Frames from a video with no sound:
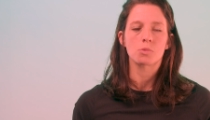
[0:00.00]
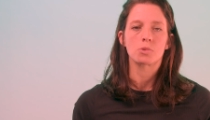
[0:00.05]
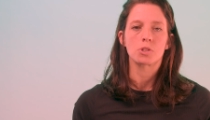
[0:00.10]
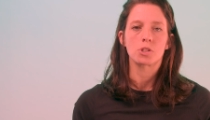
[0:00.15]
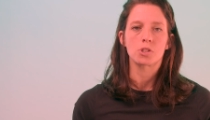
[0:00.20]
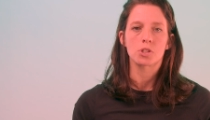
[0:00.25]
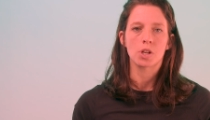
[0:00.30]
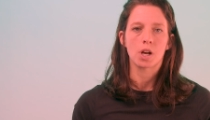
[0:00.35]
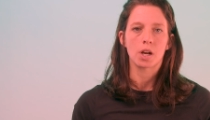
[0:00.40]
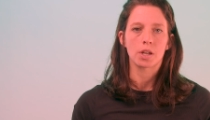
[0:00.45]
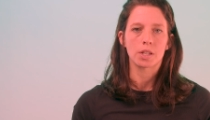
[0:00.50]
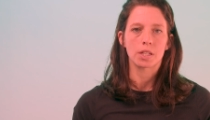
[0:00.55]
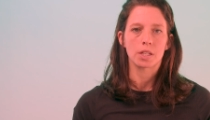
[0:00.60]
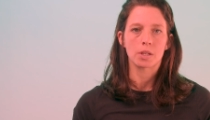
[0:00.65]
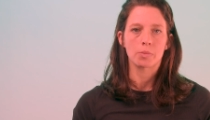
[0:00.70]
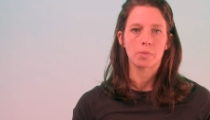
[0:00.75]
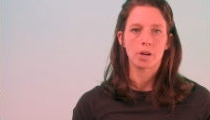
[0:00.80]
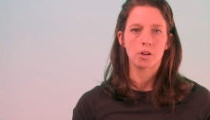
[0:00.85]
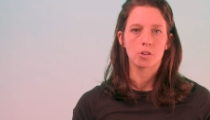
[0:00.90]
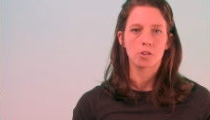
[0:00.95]
when you're talking
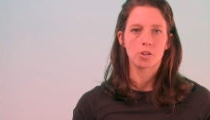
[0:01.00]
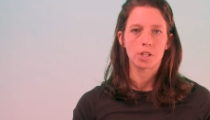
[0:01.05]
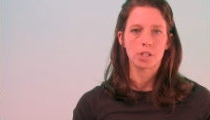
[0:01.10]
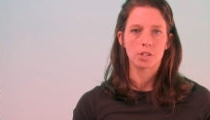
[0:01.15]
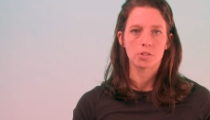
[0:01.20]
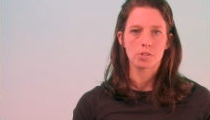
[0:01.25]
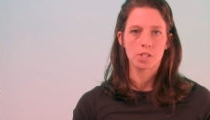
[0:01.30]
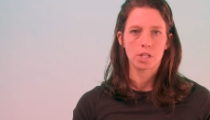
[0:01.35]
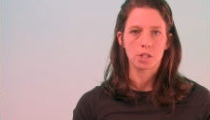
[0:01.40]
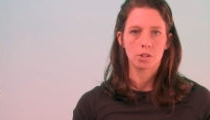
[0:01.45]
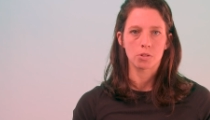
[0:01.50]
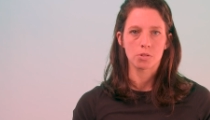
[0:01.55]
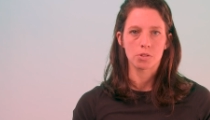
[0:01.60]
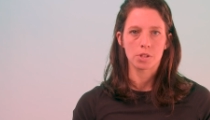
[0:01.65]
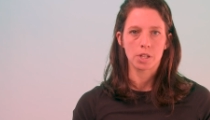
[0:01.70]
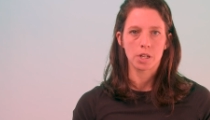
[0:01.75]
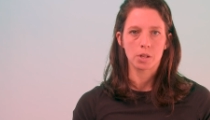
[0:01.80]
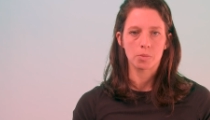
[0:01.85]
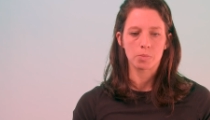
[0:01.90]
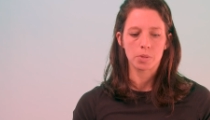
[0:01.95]
about cranial sacral
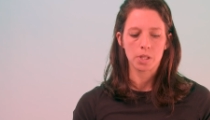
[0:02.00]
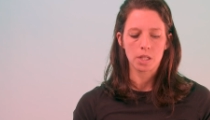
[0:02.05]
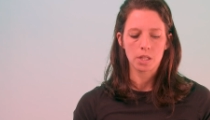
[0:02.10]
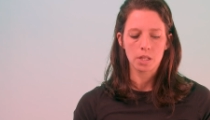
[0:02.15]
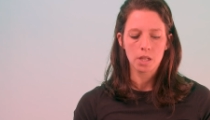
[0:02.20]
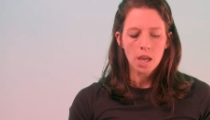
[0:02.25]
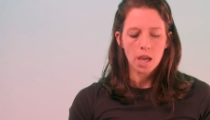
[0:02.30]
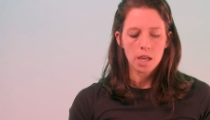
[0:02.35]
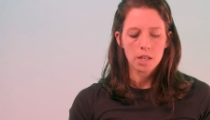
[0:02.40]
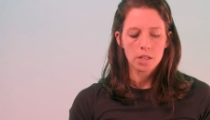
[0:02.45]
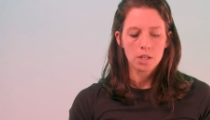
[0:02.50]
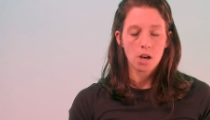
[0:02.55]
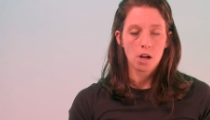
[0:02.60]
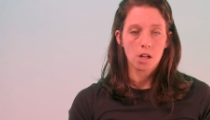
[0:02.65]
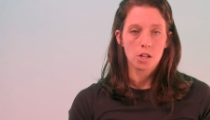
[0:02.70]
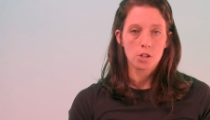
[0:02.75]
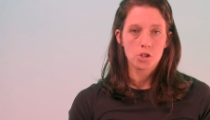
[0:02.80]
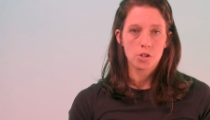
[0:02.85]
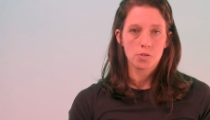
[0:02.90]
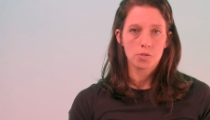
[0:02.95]
therapy. And
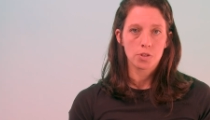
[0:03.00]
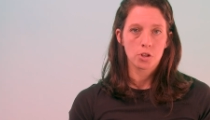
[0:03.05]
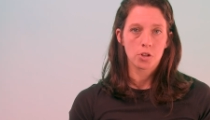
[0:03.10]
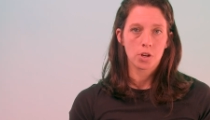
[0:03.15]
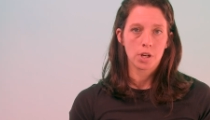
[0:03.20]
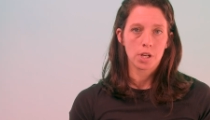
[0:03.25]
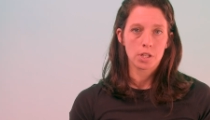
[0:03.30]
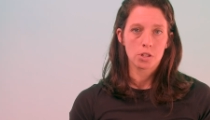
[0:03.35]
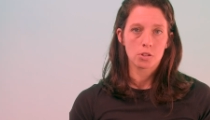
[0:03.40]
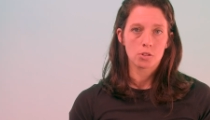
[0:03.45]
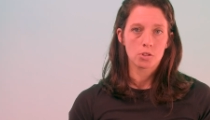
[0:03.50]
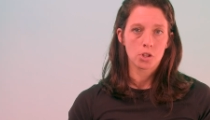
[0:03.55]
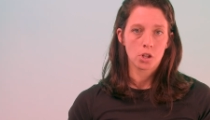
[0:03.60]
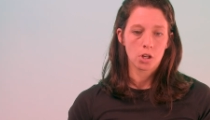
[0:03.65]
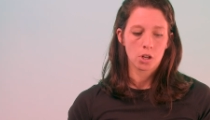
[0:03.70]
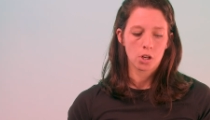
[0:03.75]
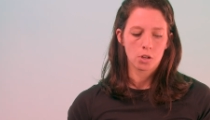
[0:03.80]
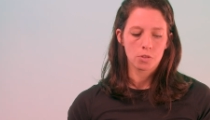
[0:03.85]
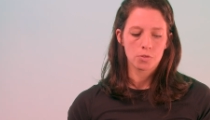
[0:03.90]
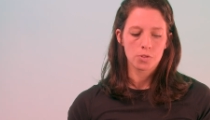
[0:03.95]
knowledge of the cranial
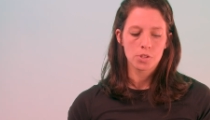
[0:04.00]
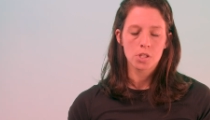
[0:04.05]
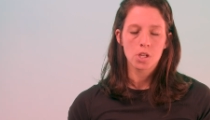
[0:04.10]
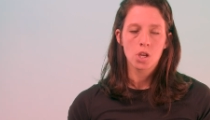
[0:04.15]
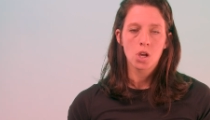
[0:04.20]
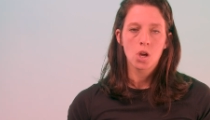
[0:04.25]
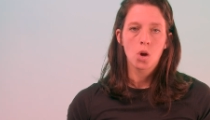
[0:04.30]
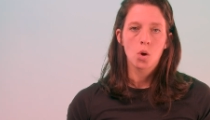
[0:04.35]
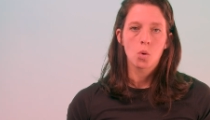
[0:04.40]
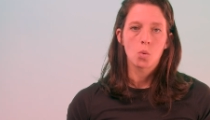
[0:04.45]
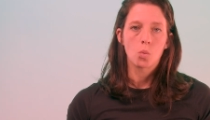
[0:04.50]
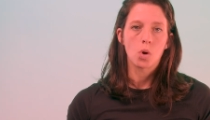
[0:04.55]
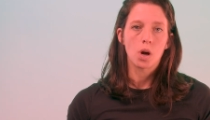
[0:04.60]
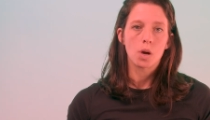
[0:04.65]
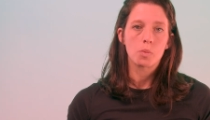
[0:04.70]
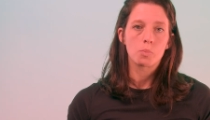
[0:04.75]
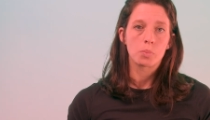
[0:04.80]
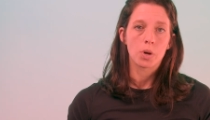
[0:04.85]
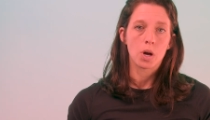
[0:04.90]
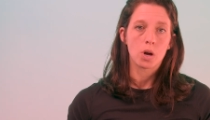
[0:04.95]
nerves,
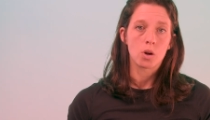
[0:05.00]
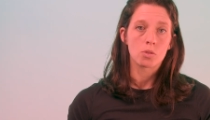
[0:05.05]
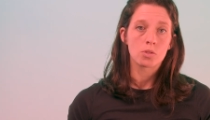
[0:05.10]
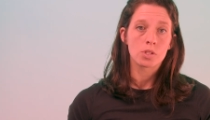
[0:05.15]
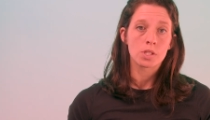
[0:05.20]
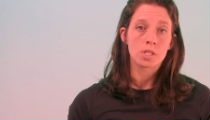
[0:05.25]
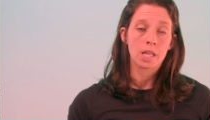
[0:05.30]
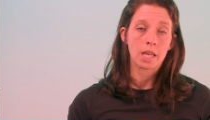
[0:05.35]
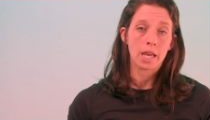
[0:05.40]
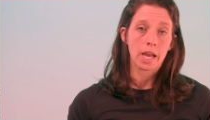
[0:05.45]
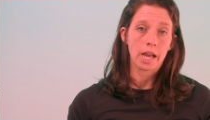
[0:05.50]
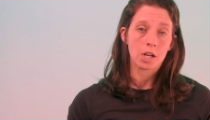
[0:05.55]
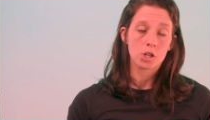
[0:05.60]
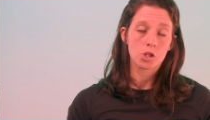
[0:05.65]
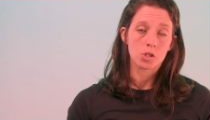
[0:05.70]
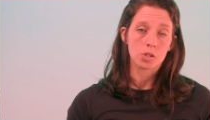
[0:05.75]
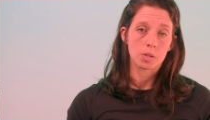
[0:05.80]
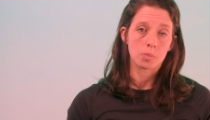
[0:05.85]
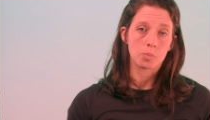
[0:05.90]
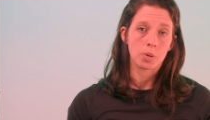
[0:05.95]
what bones they
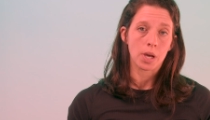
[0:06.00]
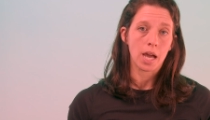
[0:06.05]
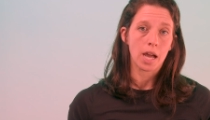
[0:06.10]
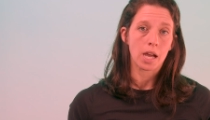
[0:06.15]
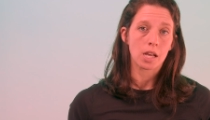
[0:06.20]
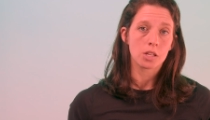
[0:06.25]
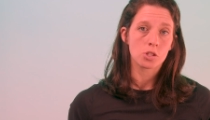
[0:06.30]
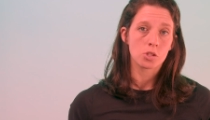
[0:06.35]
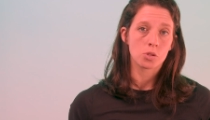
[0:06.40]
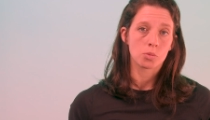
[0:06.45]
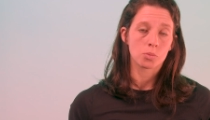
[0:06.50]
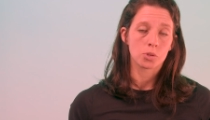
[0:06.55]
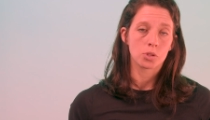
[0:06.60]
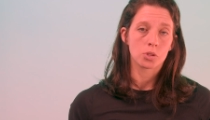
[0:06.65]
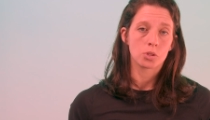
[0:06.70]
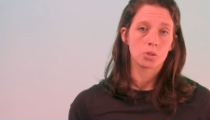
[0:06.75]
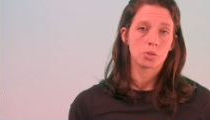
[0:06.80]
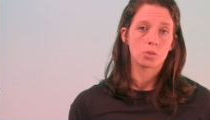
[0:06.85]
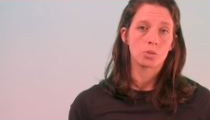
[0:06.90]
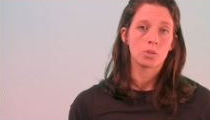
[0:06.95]
actually pass
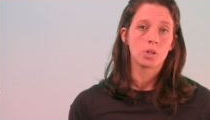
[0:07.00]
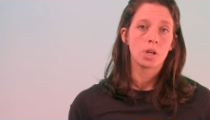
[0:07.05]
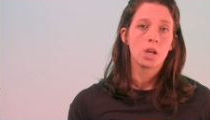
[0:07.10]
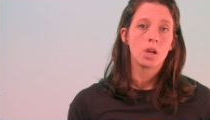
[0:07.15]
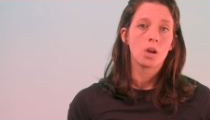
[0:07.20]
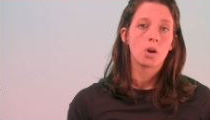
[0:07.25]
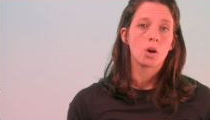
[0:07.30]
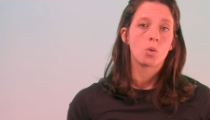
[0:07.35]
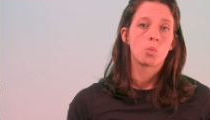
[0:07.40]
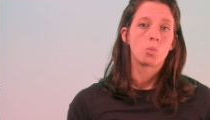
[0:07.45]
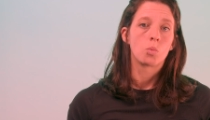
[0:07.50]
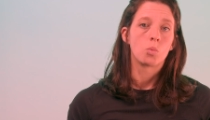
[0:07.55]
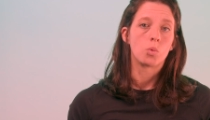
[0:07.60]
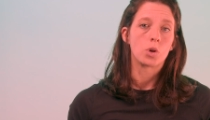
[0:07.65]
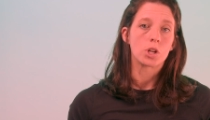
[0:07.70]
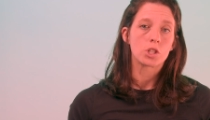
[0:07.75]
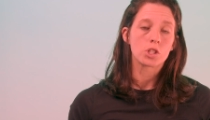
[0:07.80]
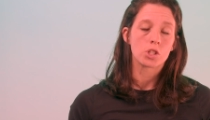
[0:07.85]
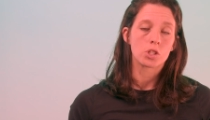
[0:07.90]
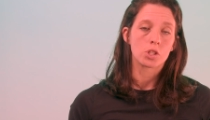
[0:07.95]
through,
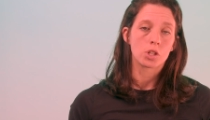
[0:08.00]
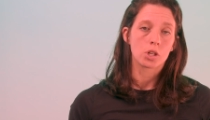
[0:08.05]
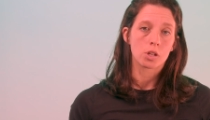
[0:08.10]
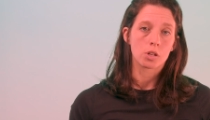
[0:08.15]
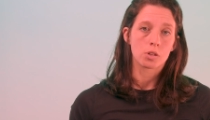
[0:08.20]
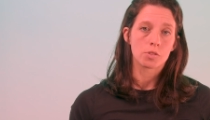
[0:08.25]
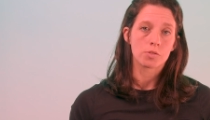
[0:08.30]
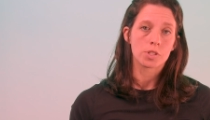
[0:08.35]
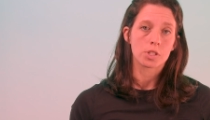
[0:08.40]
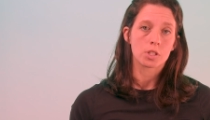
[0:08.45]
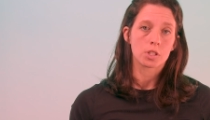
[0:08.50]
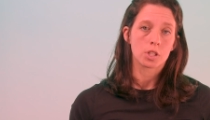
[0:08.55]
which nerves